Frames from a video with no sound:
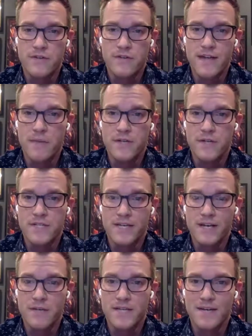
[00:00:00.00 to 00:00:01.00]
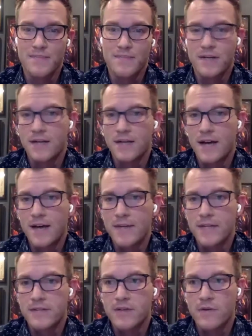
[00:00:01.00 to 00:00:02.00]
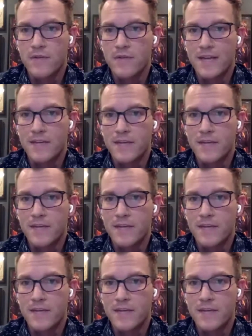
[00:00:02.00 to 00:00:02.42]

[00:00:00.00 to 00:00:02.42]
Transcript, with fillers: there's not much that comes up i mean so it,